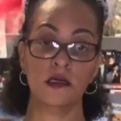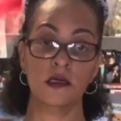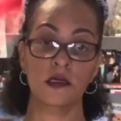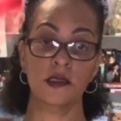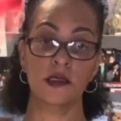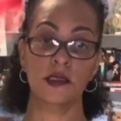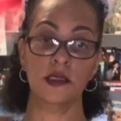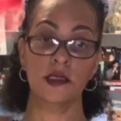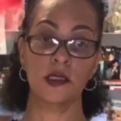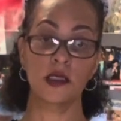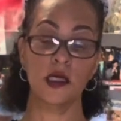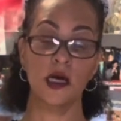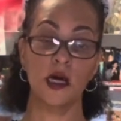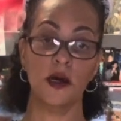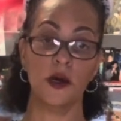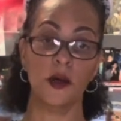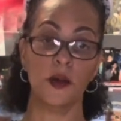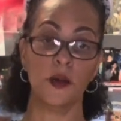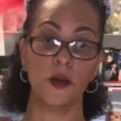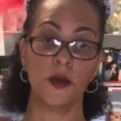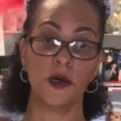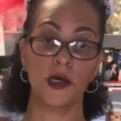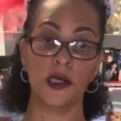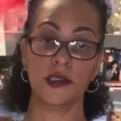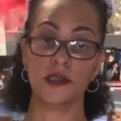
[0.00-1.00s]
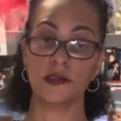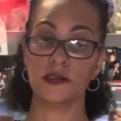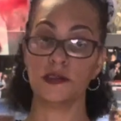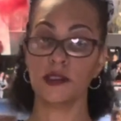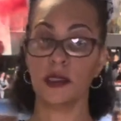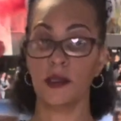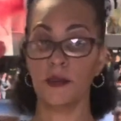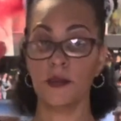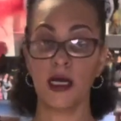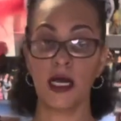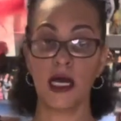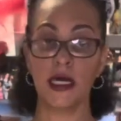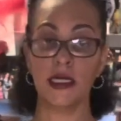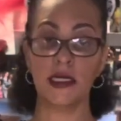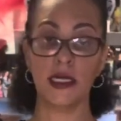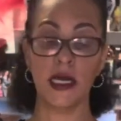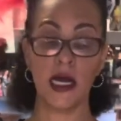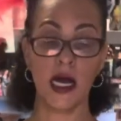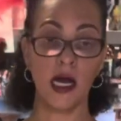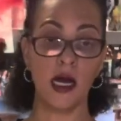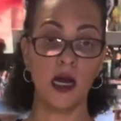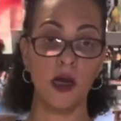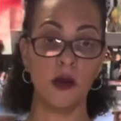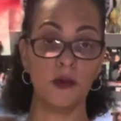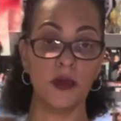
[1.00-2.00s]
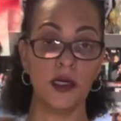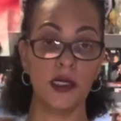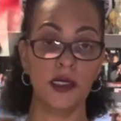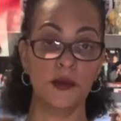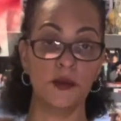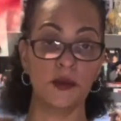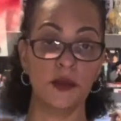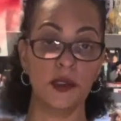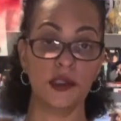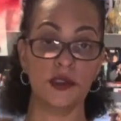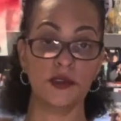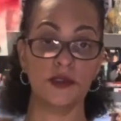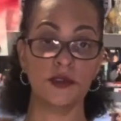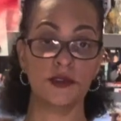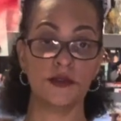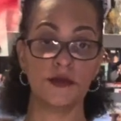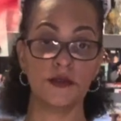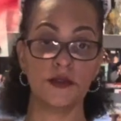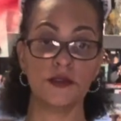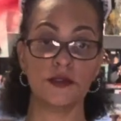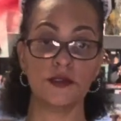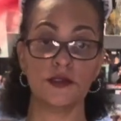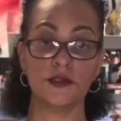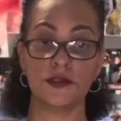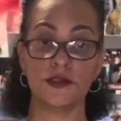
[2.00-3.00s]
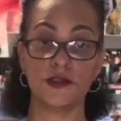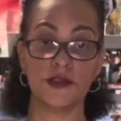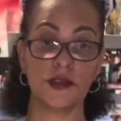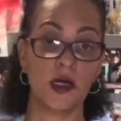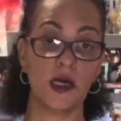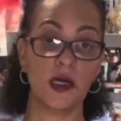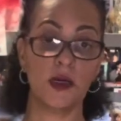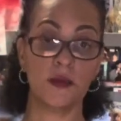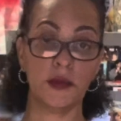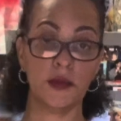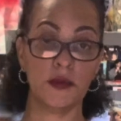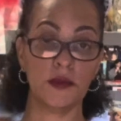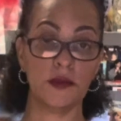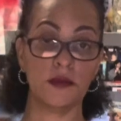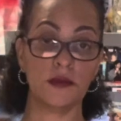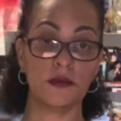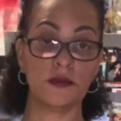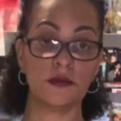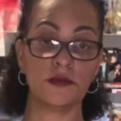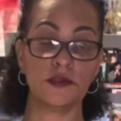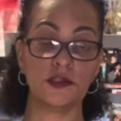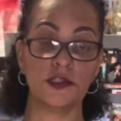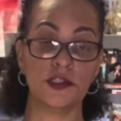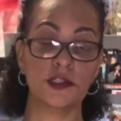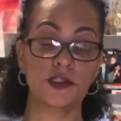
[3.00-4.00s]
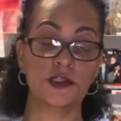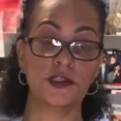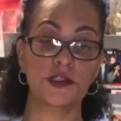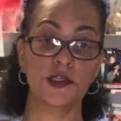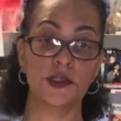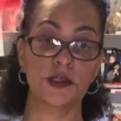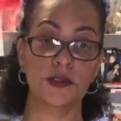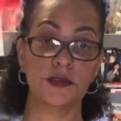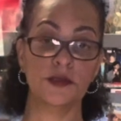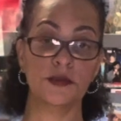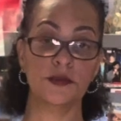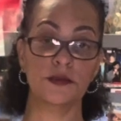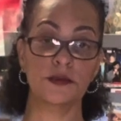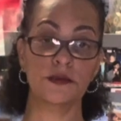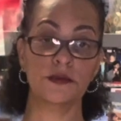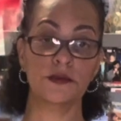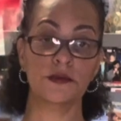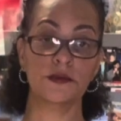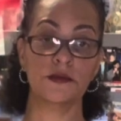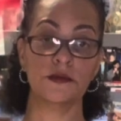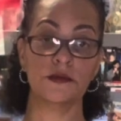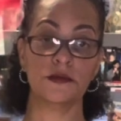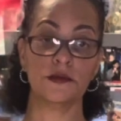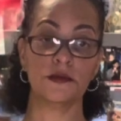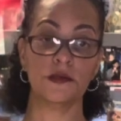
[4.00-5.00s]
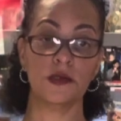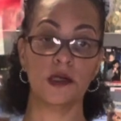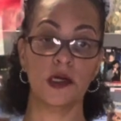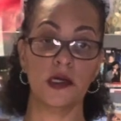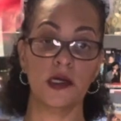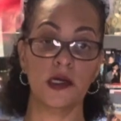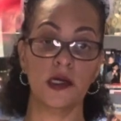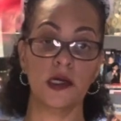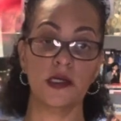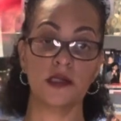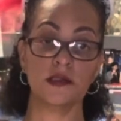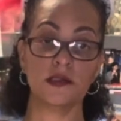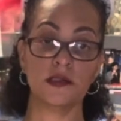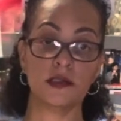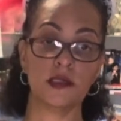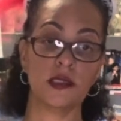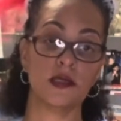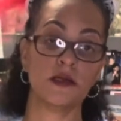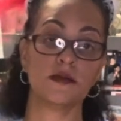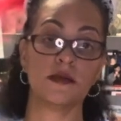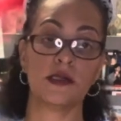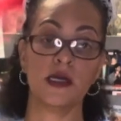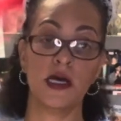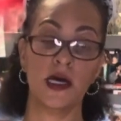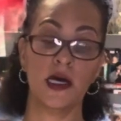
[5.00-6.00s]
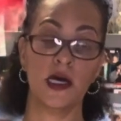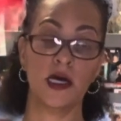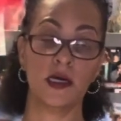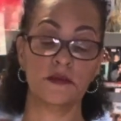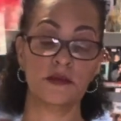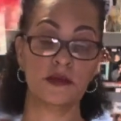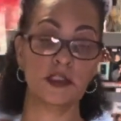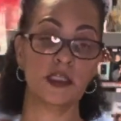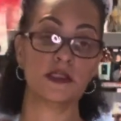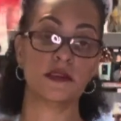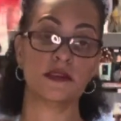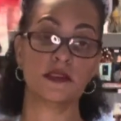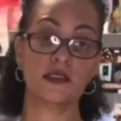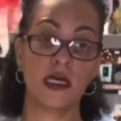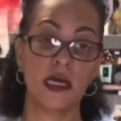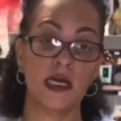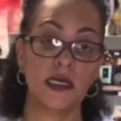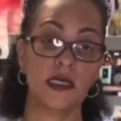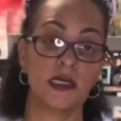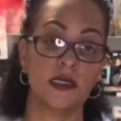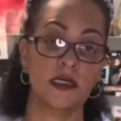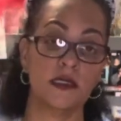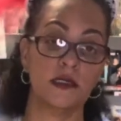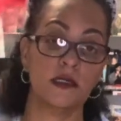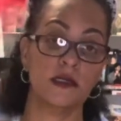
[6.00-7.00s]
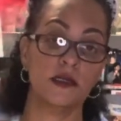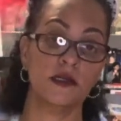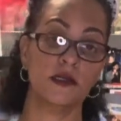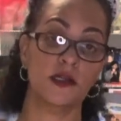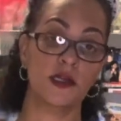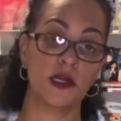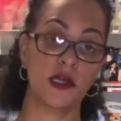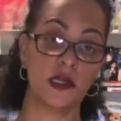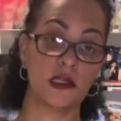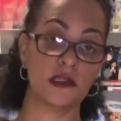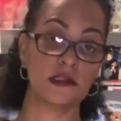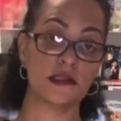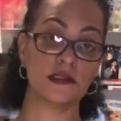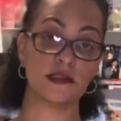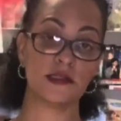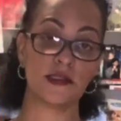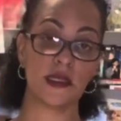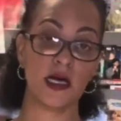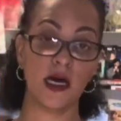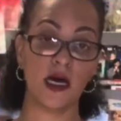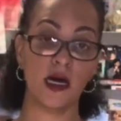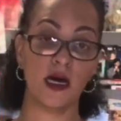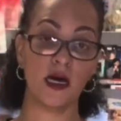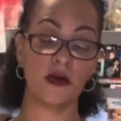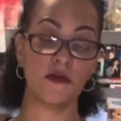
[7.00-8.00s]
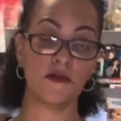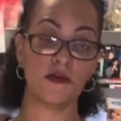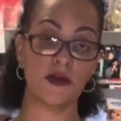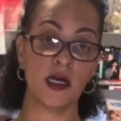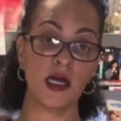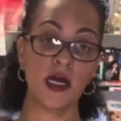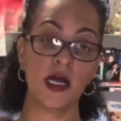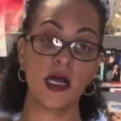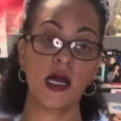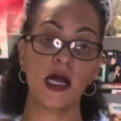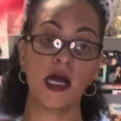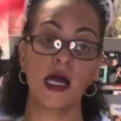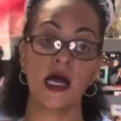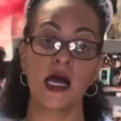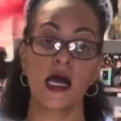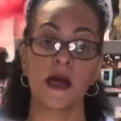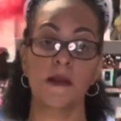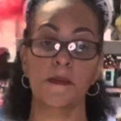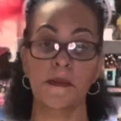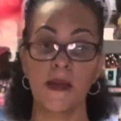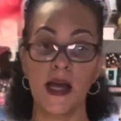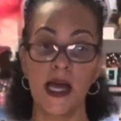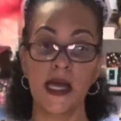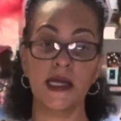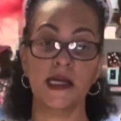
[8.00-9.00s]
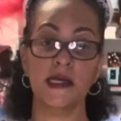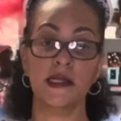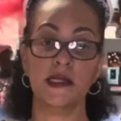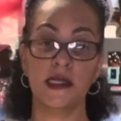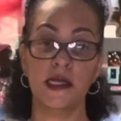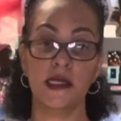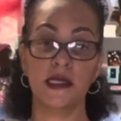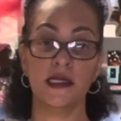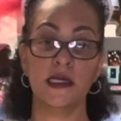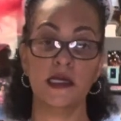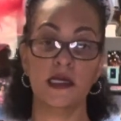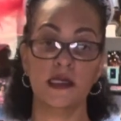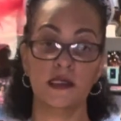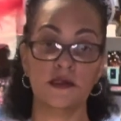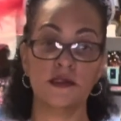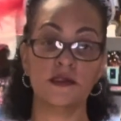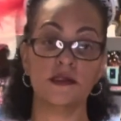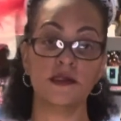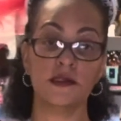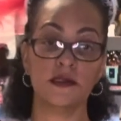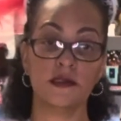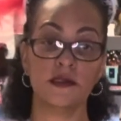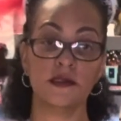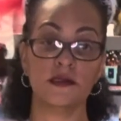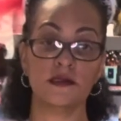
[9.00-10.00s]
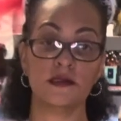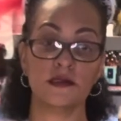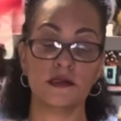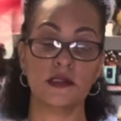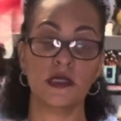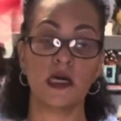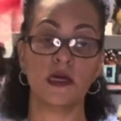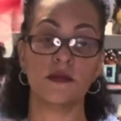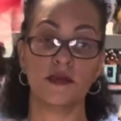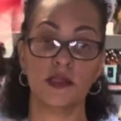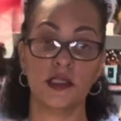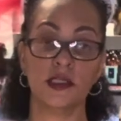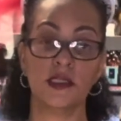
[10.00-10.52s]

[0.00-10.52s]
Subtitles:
you know, what somebody already went through the trouble to do. And so now I'm just taking their stuff and making it into something